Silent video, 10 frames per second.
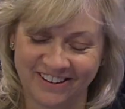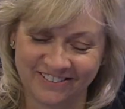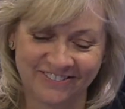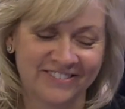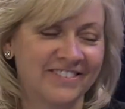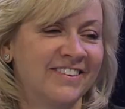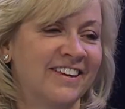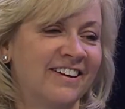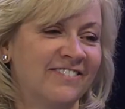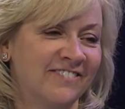Yep. So
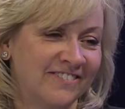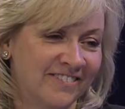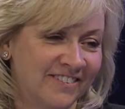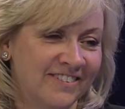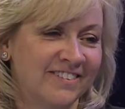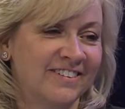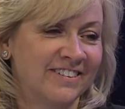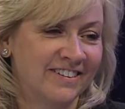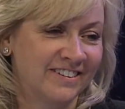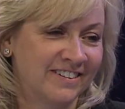yep. Um, all of
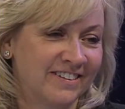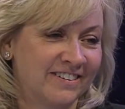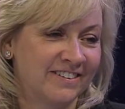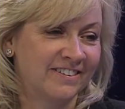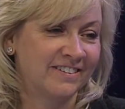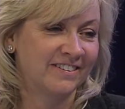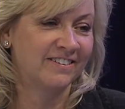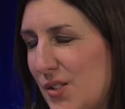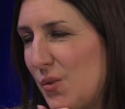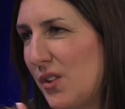us, all of our
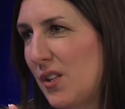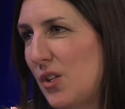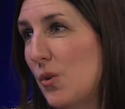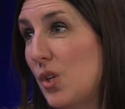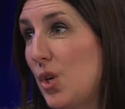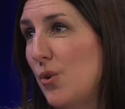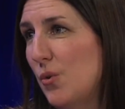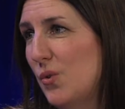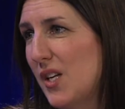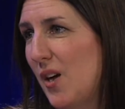colleagues really go to
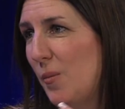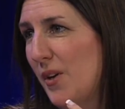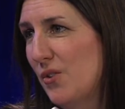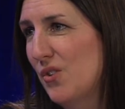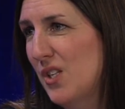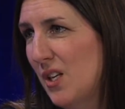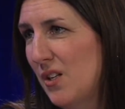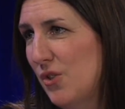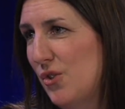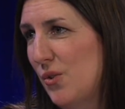you to help understand
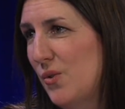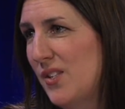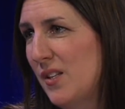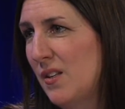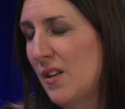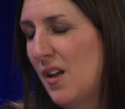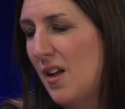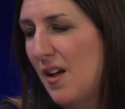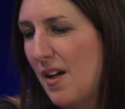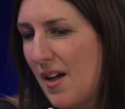issues and
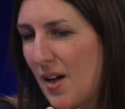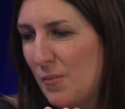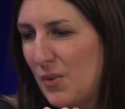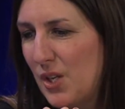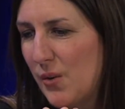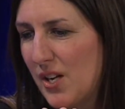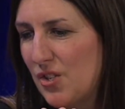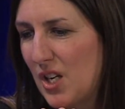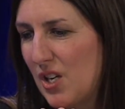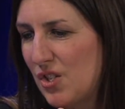um, you know,
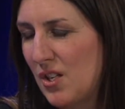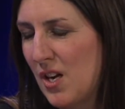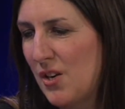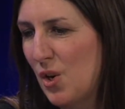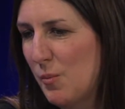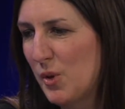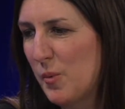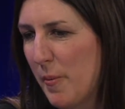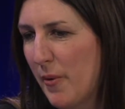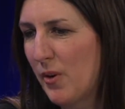education, I know most
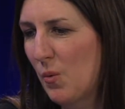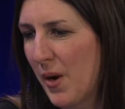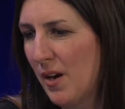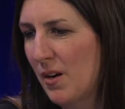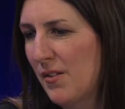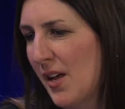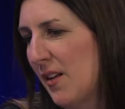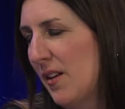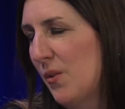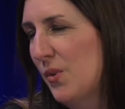people are aware that
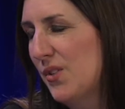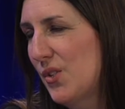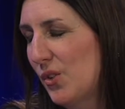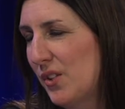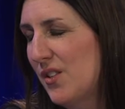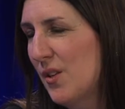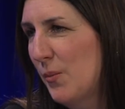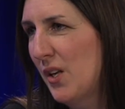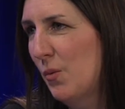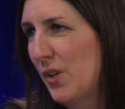it was certainly
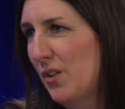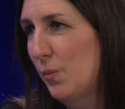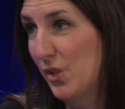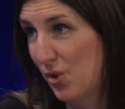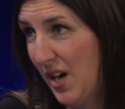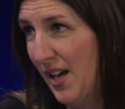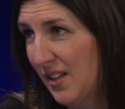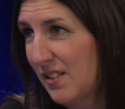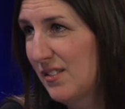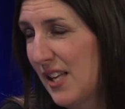something we, we
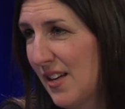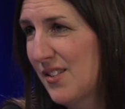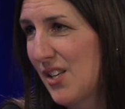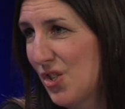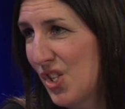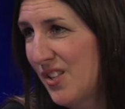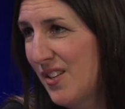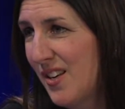tried last session